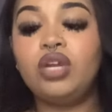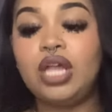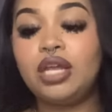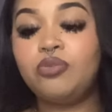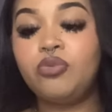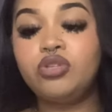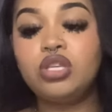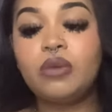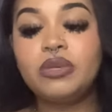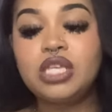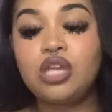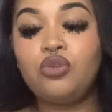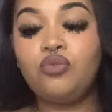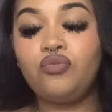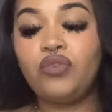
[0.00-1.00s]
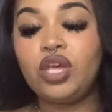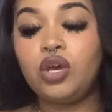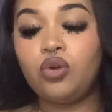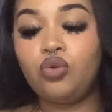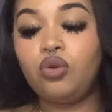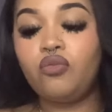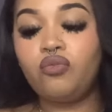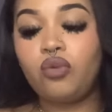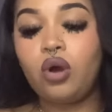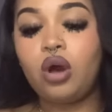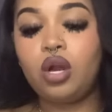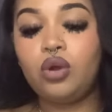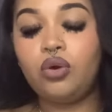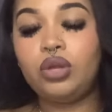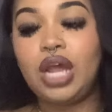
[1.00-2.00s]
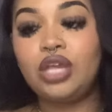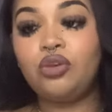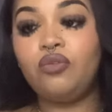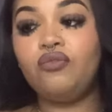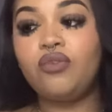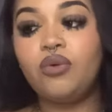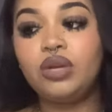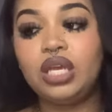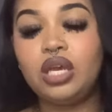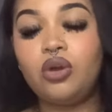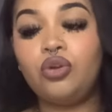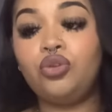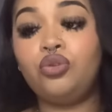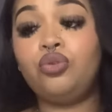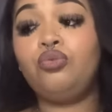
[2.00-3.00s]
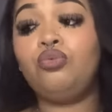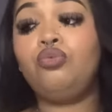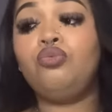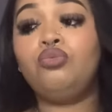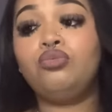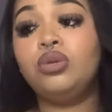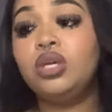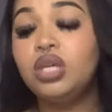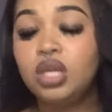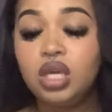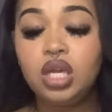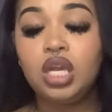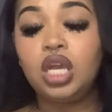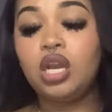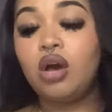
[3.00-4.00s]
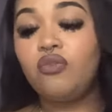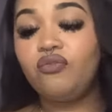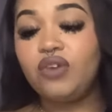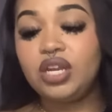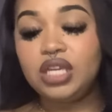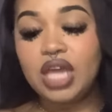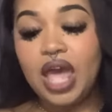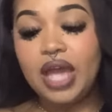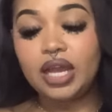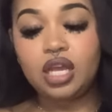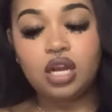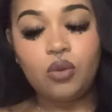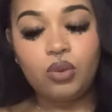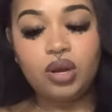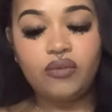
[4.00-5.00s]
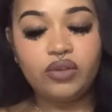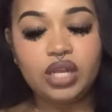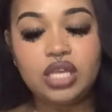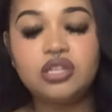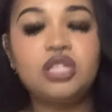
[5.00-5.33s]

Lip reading: Like, person was saying you fake or you're a fraud or, like, you phony or you know, funny acting or whatever it is.